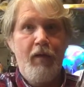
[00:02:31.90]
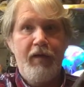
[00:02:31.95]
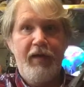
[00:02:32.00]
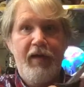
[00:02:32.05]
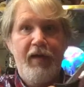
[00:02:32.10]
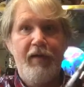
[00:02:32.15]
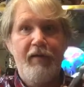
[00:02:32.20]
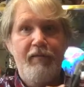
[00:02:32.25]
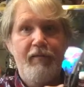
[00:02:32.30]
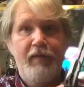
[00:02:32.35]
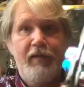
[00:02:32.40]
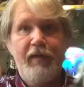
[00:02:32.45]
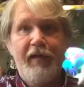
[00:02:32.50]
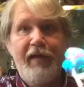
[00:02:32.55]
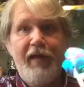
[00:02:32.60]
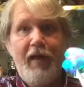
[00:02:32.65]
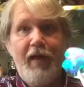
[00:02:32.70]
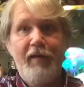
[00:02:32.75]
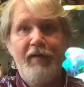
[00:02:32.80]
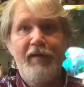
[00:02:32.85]
Got a
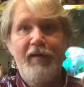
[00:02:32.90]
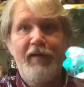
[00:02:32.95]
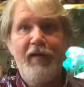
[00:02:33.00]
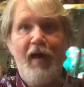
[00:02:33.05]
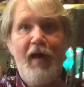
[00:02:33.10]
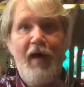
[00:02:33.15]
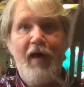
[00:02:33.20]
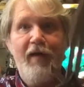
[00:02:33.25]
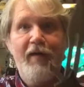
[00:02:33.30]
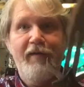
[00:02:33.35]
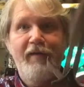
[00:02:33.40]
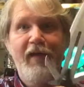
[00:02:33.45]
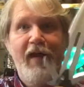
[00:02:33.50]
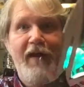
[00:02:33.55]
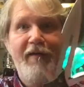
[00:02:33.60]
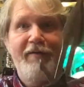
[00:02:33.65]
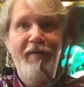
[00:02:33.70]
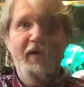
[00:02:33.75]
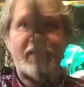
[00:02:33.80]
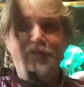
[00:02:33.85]
Klingon to Toph
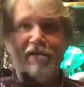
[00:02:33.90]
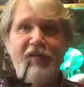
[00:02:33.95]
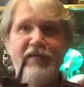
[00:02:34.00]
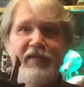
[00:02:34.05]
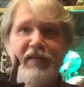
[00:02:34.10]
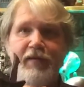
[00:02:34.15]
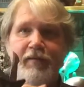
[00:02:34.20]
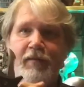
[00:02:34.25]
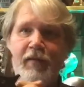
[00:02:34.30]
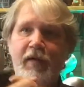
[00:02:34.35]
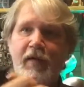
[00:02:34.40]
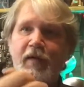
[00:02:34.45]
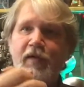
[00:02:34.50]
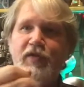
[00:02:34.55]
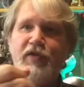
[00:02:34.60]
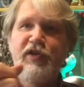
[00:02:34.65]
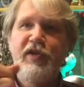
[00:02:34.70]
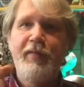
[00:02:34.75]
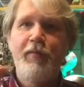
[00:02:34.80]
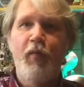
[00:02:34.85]
knife. Actually, it's a
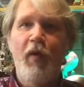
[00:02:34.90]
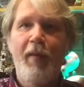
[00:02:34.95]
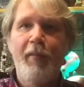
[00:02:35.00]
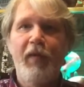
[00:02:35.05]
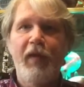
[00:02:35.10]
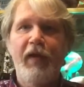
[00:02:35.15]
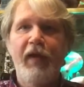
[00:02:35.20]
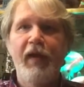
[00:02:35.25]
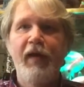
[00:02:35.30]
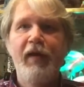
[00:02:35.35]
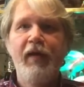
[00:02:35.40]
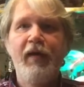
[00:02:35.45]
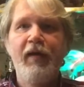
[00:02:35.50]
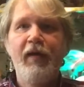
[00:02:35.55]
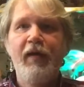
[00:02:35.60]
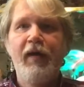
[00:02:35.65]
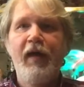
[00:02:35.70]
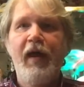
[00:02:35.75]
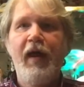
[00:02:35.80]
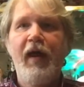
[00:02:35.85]
cheap replica.
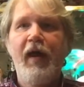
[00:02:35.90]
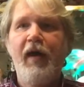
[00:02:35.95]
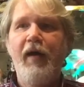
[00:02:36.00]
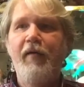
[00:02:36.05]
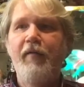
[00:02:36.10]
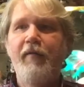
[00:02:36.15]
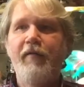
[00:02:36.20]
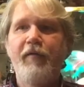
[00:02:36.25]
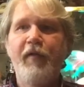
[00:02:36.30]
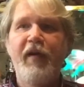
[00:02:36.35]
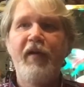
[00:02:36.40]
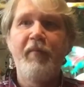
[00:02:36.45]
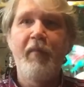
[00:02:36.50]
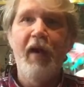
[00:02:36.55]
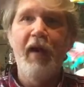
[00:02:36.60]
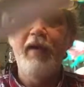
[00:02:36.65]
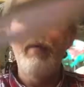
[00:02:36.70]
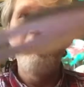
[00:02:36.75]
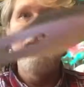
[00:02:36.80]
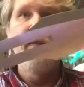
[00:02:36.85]
A friend of
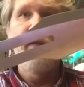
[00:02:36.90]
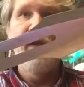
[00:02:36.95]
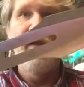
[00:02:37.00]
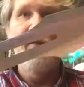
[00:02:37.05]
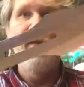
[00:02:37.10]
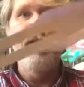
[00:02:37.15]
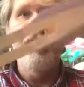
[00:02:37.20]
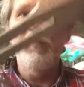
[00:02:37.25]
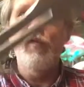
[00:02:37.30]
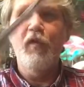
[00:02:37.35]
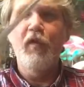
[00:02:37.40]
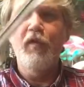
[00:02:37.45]
mine gave me this a